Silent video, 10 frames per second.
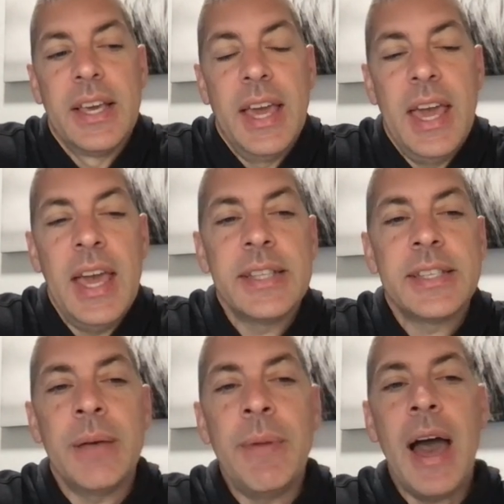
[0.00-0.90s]
And
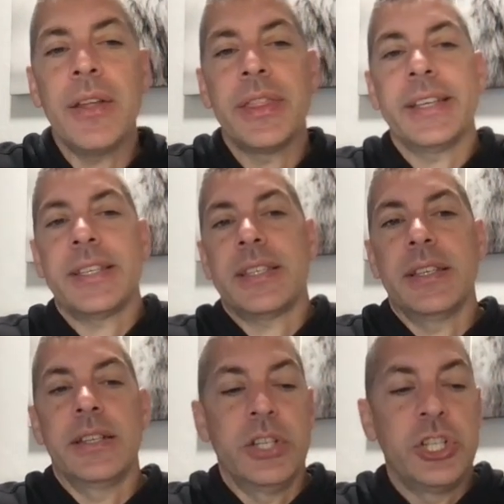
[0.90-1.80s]
somehow this
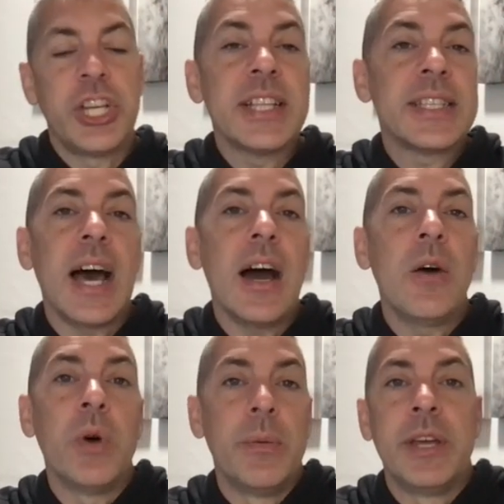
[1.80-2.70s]
Gentile
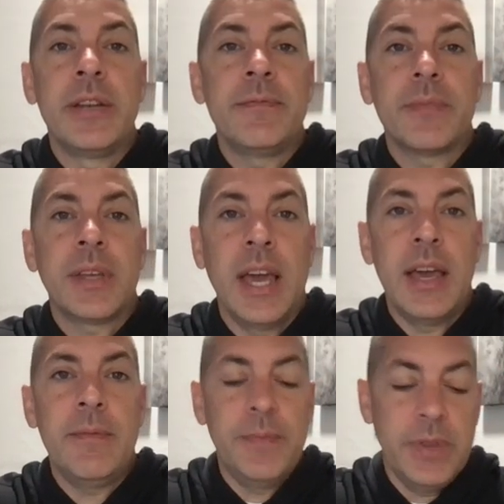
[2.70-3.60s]
woman,
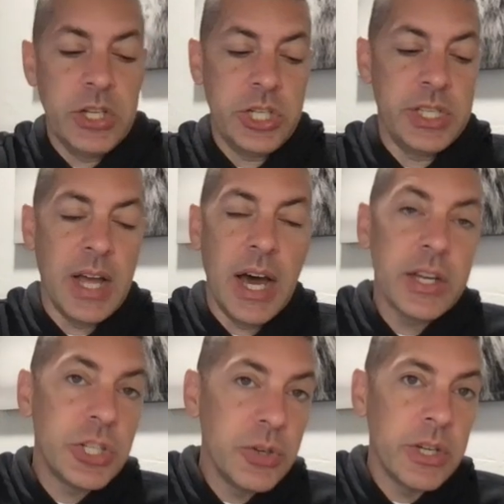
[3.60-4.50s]
okay, she's not
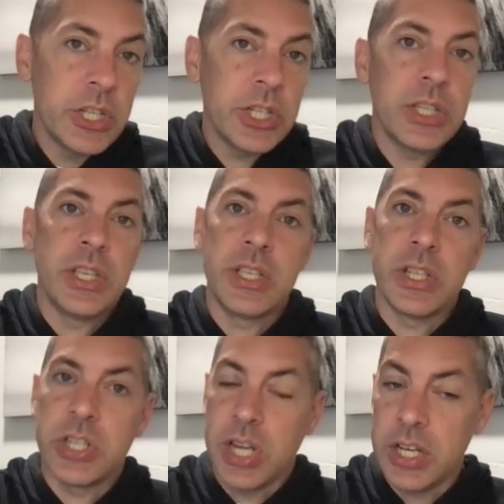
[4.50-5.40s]
Jewish, she's a
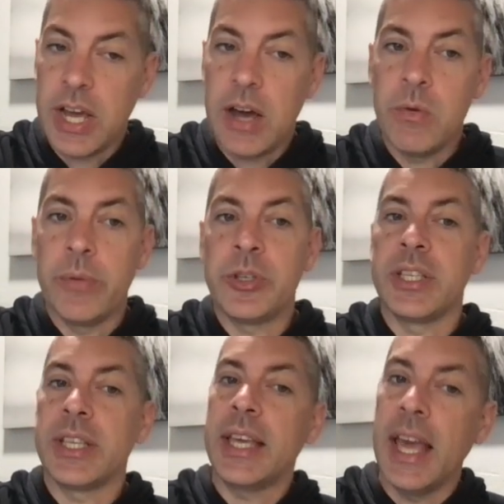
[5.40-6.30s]
Gentile woman,
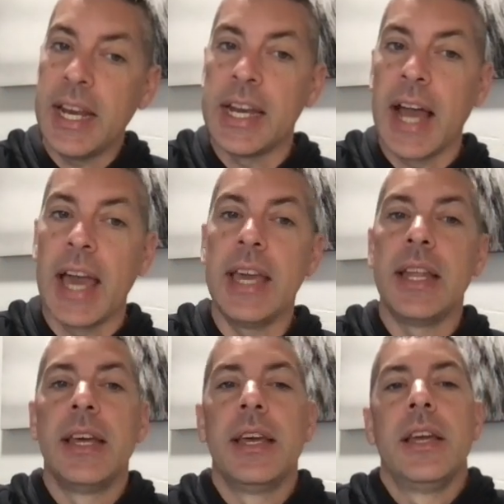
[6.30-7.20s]
she's a Canaanite,
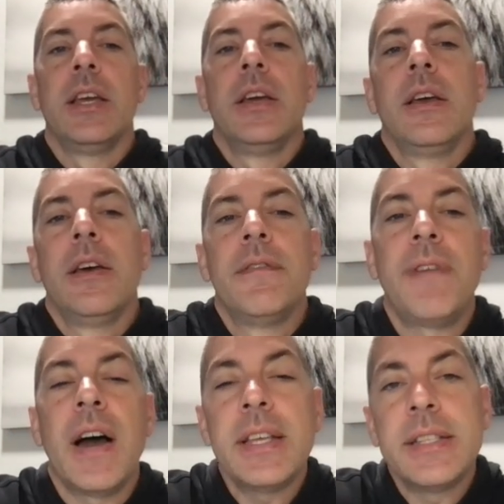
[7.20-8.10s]

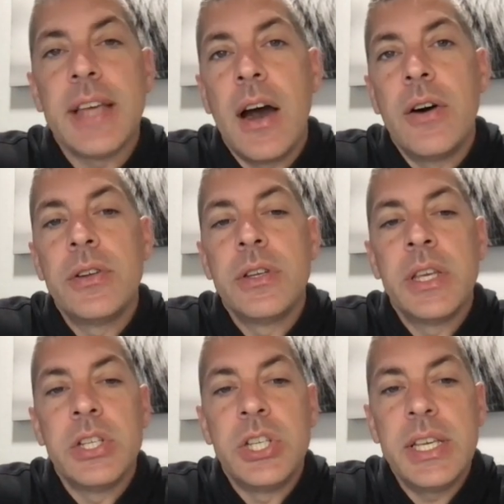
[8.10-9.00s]
finds out
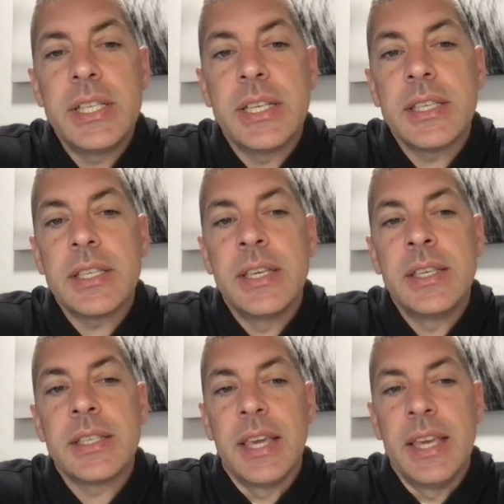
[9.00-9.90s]
that Jesus
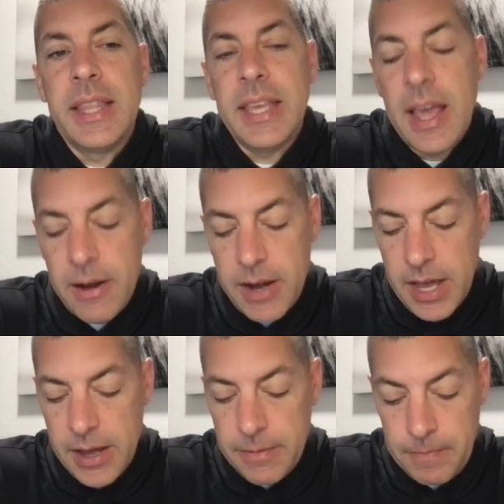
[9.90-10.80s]
is in the area,
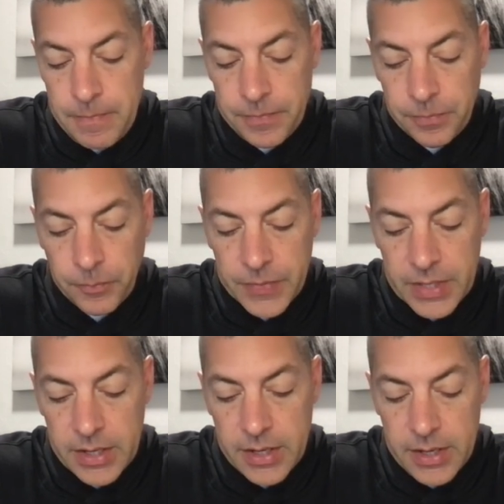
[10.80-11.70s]

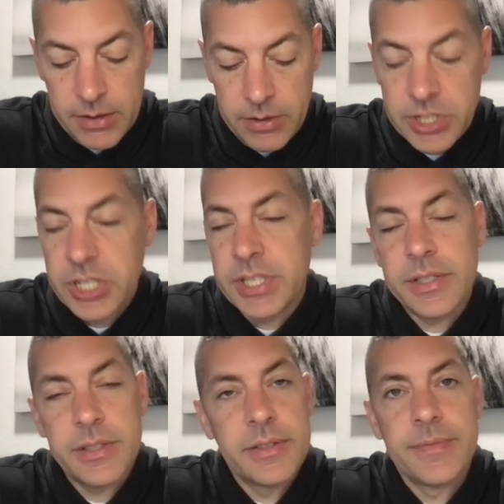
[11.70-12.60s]
which is,
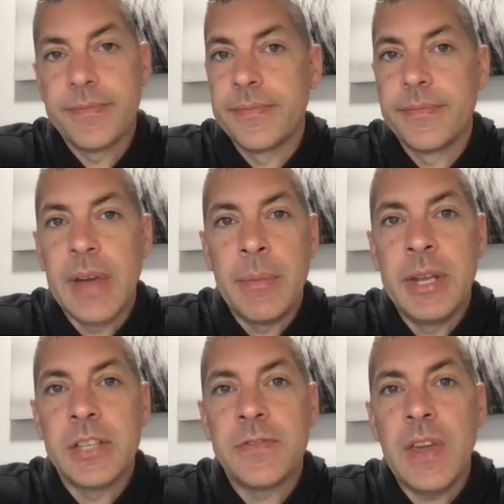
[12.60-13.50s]
I mean,
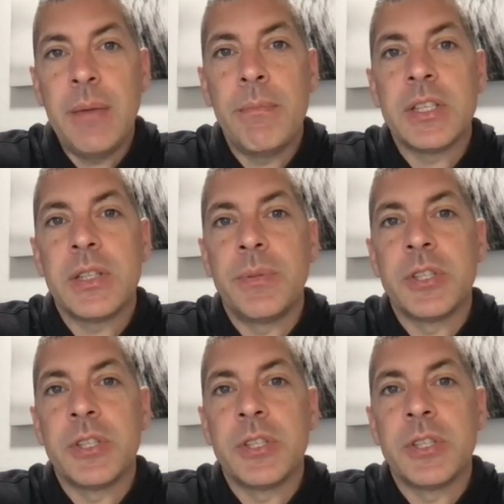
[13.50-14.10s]
his fame must have been